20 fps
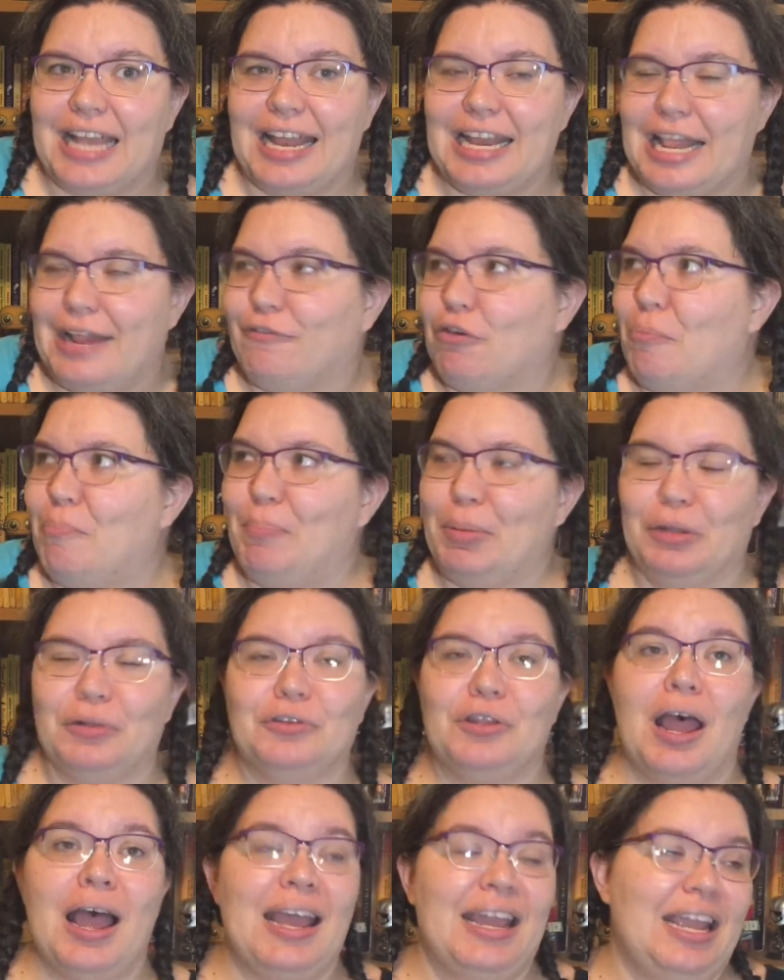And then you've got Bill
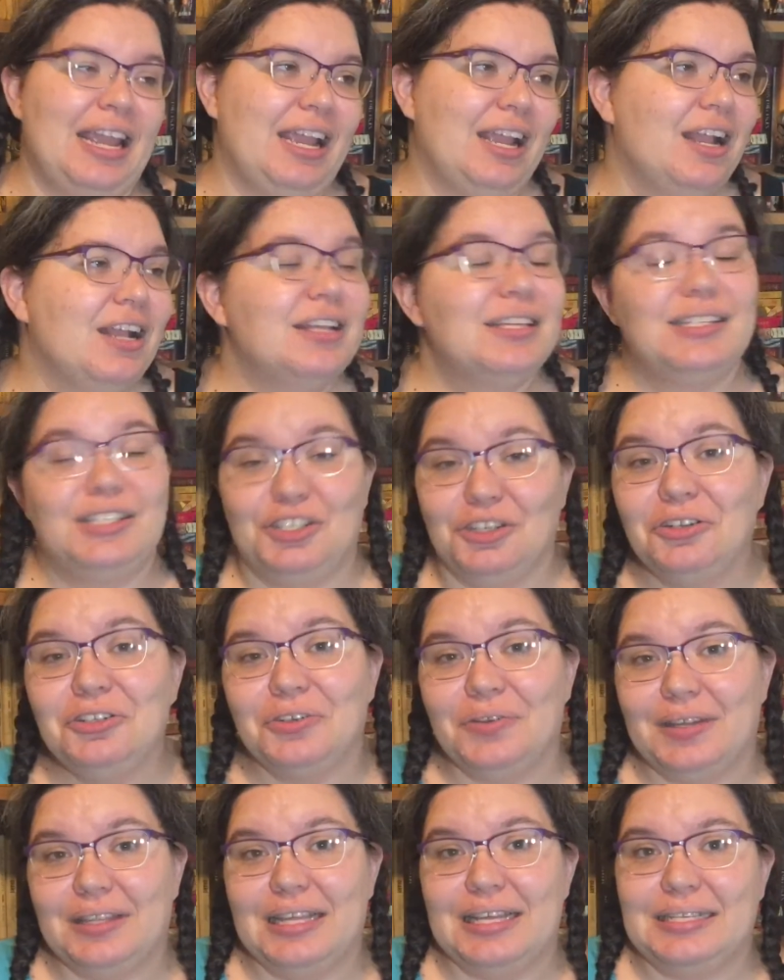Nighy still
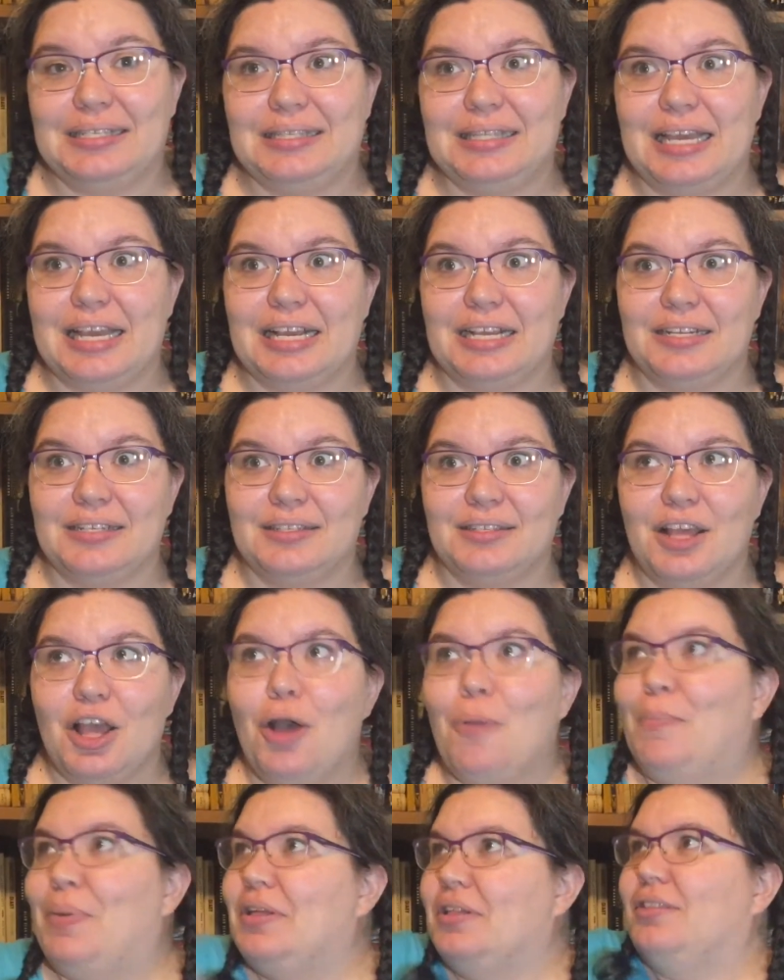doing these things,
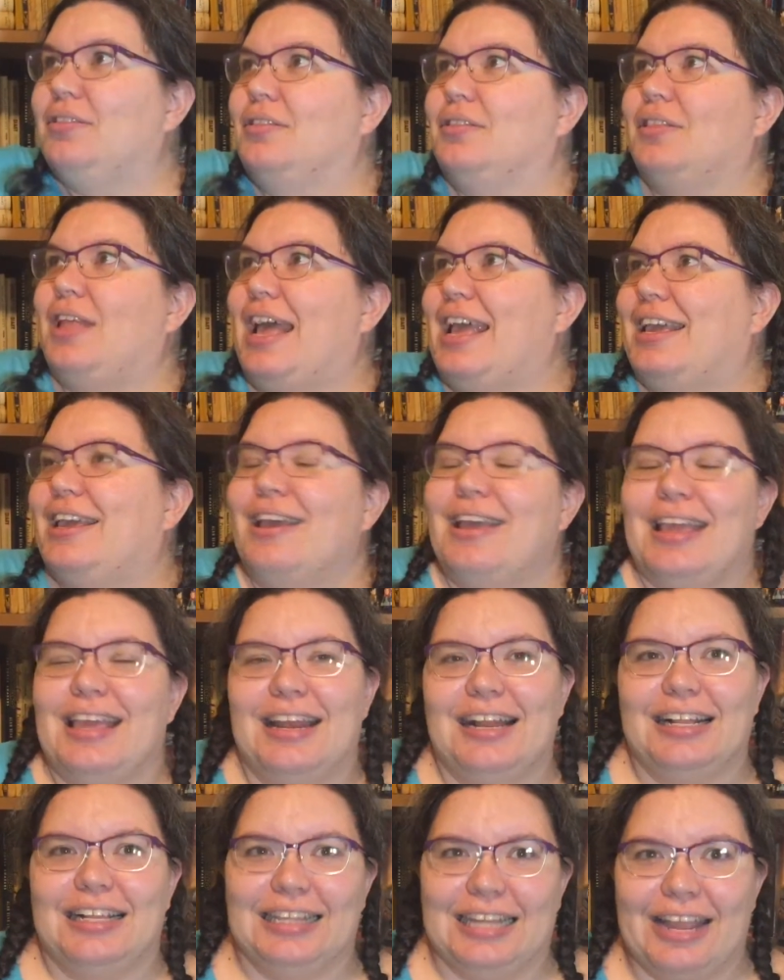but like
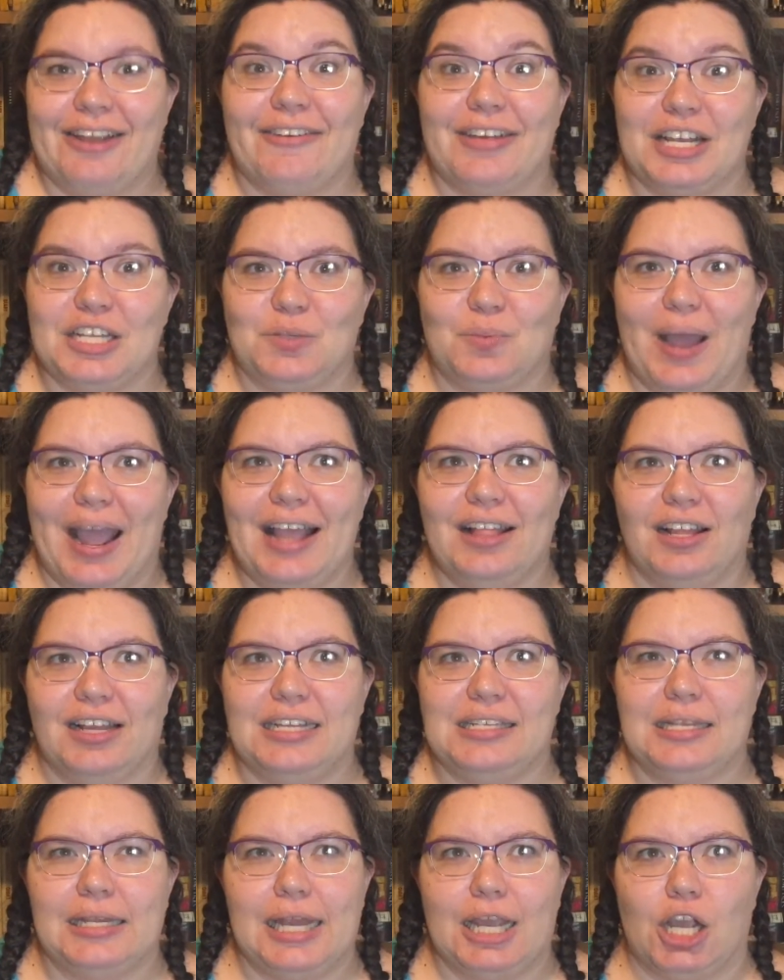in a hilarious way. Like
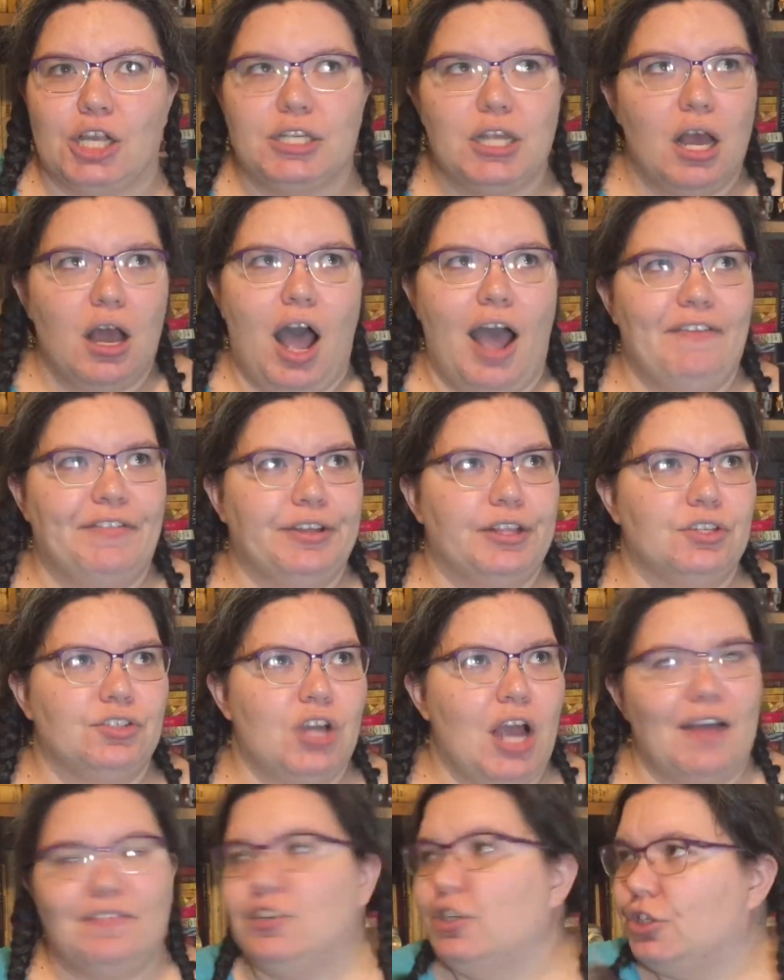he suddenly goes, I feel a
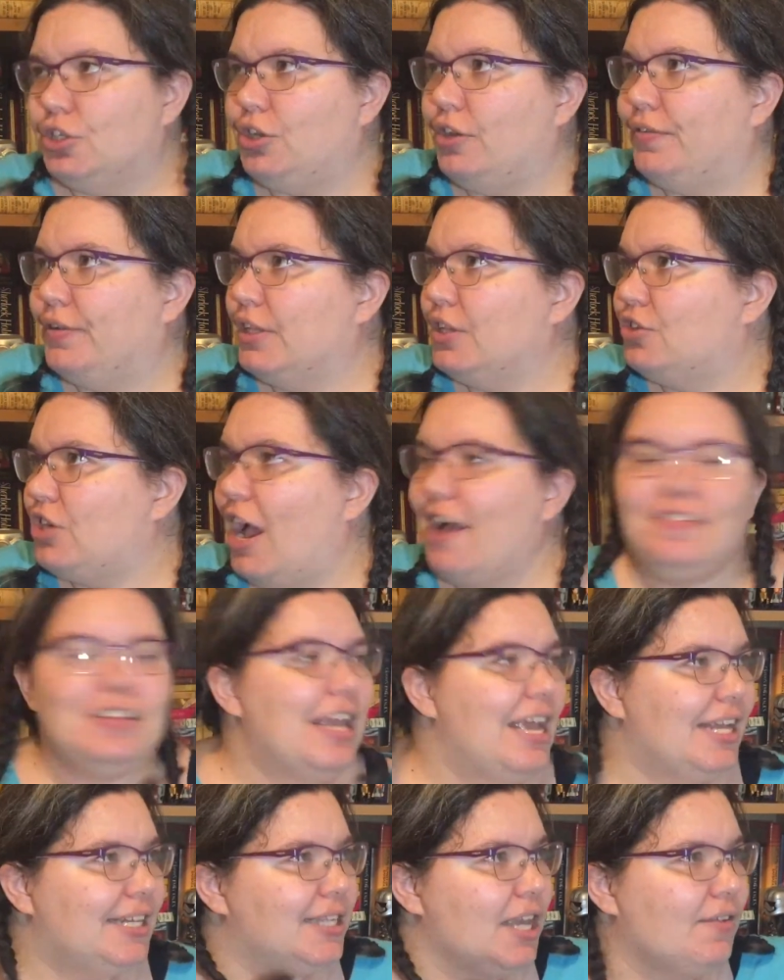draft. Do you feel a
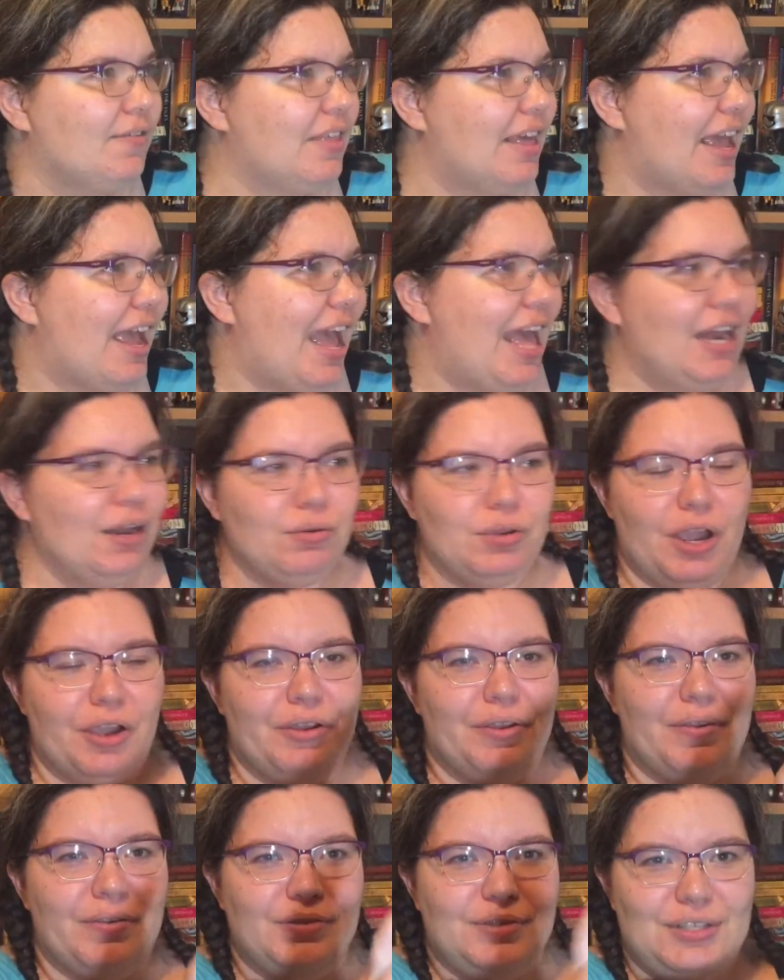draft? It's over there. And he'll
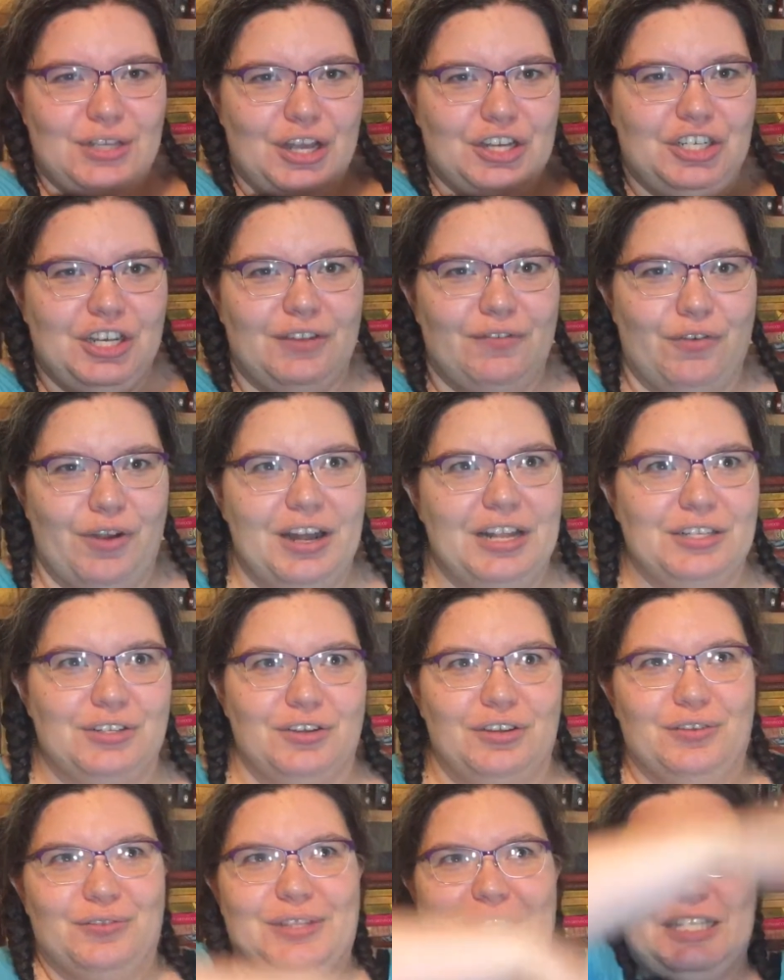go searching for it. And he's
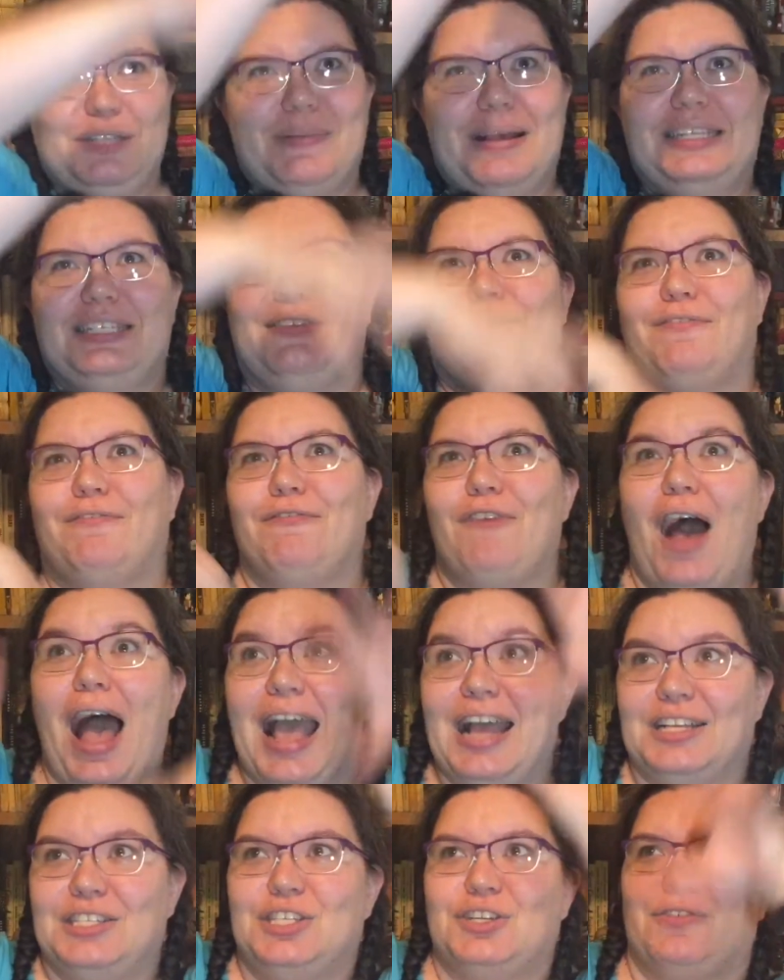got all these massive
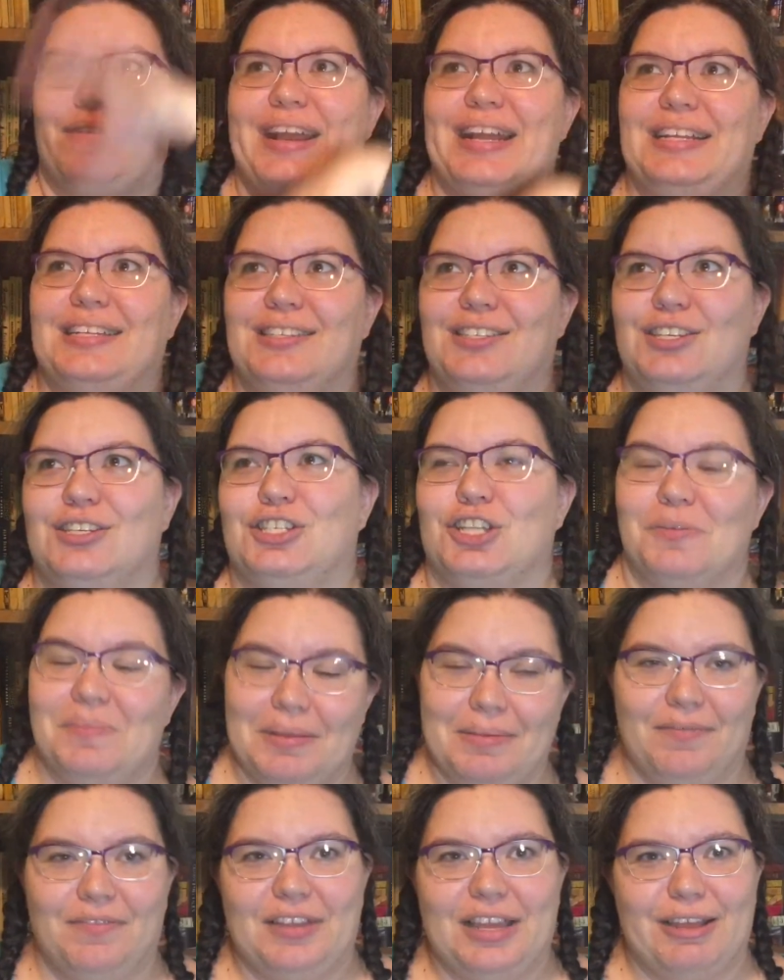fire screens to stop
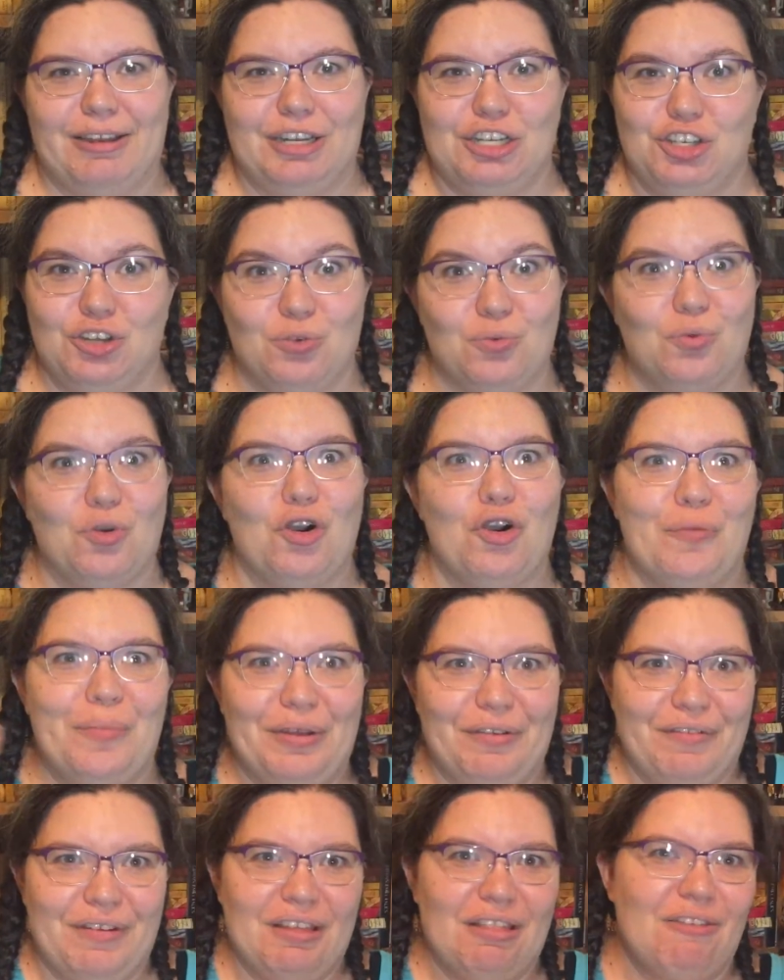him from getting too warm
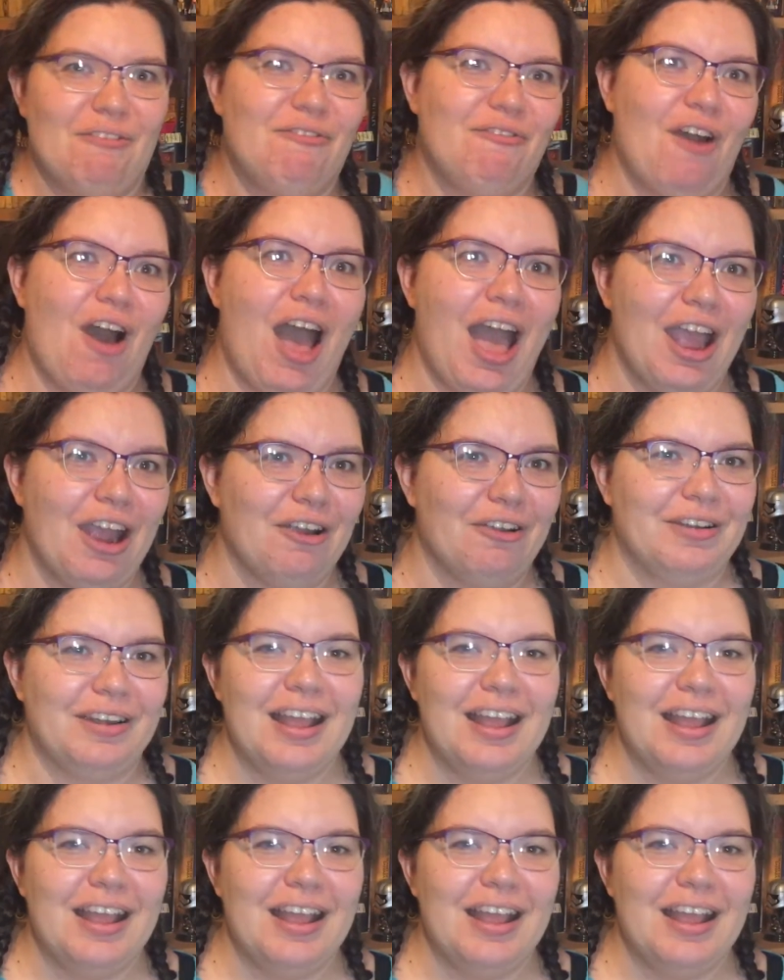in front of the fire.